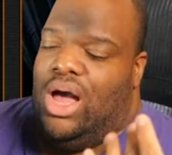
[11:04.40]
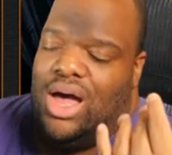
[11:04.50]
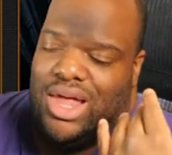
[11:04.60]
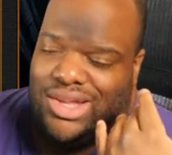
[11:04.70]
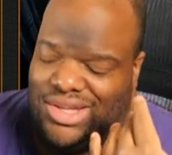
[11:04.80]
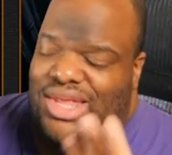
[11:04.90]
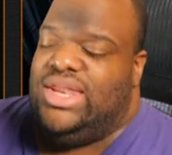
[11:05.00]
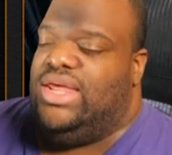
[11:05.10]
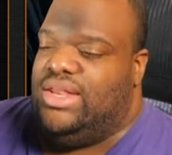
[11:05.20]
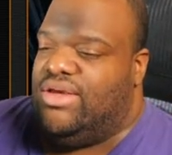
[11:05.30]
uh,
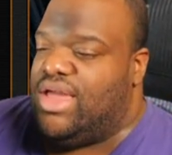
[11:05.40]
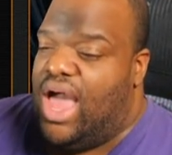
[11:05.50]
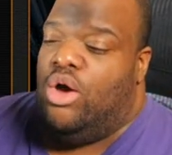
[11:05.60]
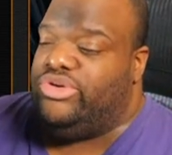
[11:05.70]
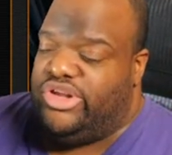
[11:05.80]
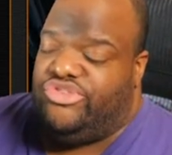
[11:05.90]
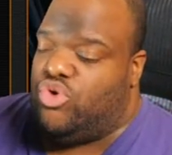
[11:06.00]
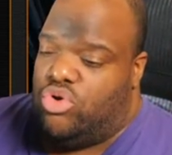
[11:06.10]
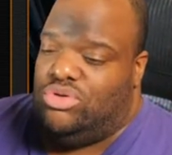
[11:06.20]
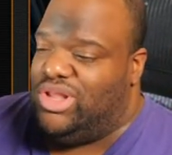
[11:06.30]
Lennon, the guy on
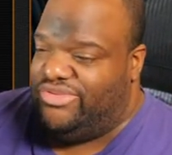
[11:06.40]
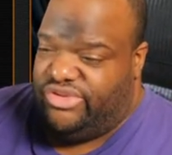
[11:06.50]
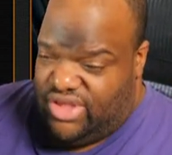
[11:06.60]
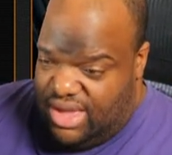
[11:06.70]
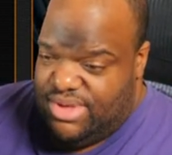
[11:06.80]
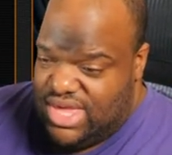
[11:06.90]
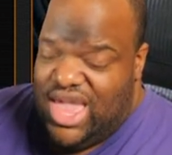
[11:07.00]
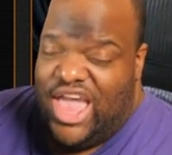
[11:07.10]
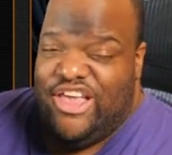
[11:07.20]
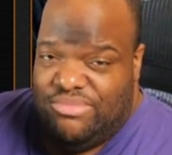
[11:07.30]
Discord who loves this game, he
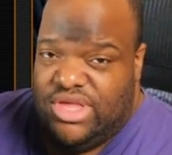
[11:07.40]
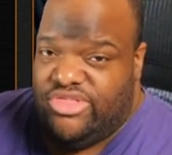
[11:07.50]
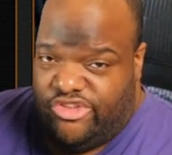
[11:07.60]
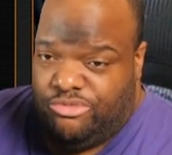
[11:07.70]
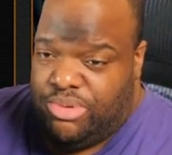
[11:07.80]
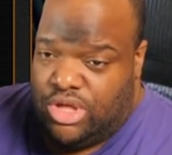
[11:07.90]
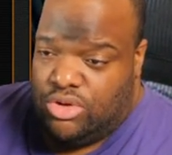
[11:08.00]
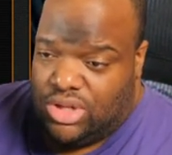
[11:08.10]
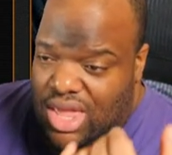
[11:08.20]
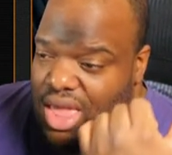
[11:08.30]
gave me this
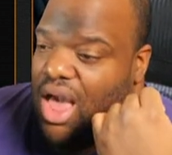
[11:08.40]
build.